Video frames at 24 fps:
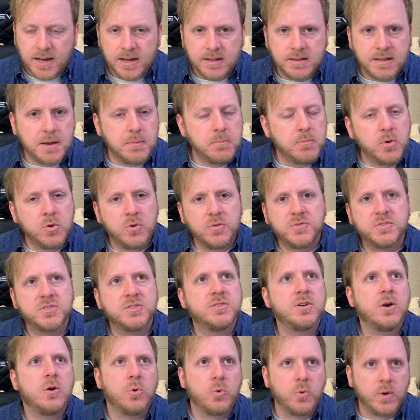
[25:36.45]
They move
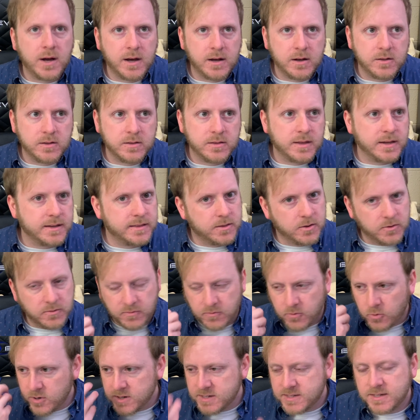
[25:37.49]
so well. Like, their
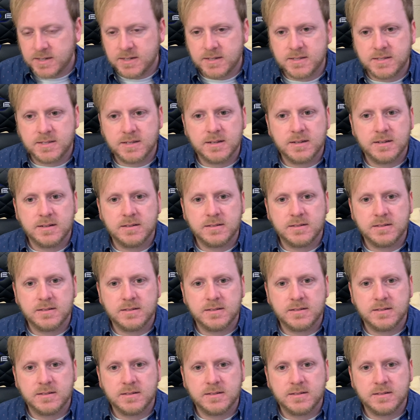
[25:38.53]
voices